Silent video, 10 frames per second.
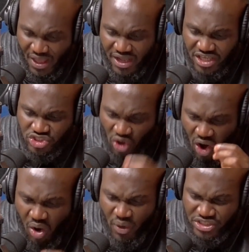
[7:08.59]
He's
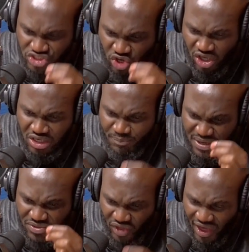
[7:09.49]
always gonna
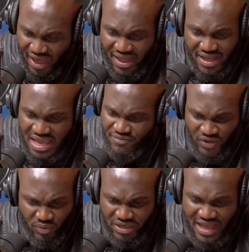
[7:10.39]
be there,
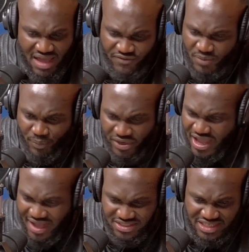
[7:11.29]
even when everybody
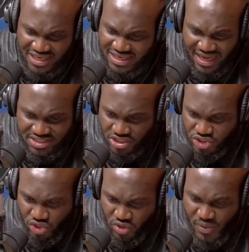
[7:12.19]
has neglected
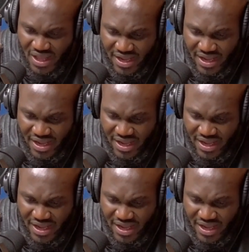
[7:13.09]
you,